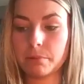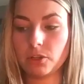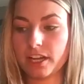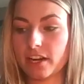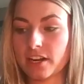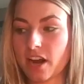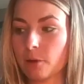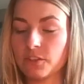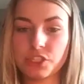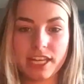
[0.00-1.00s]
Bill Guerin
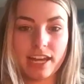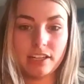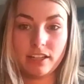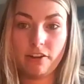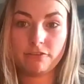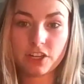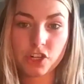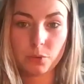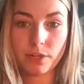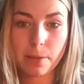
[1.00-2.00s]
obviously had an, a
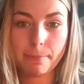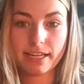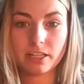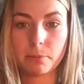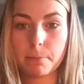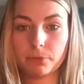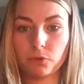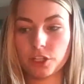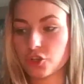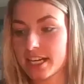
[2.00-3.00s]
vision when he picked him up
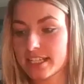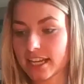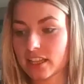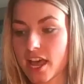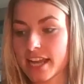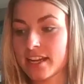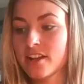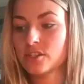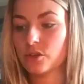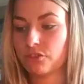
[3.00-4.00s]
before the trade deadline.
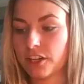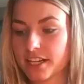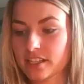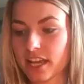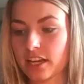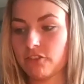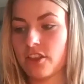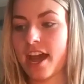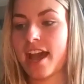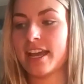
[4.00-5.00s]
So very excited for
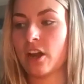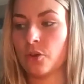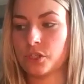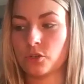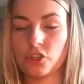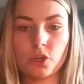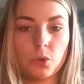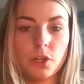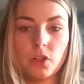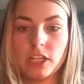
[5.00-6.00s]
that. And also just
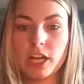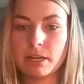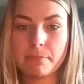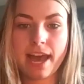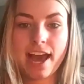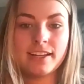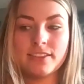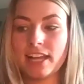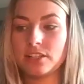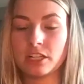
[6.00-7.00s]
Kirill coming back.
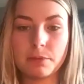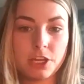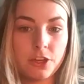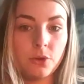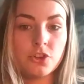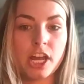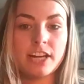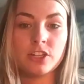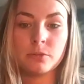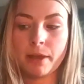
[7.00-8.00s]
That's going to be huge.
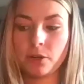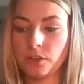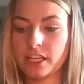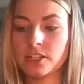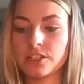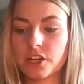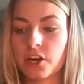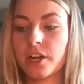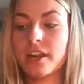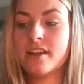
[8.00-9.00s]
I just, my only
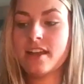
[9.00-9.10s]
concern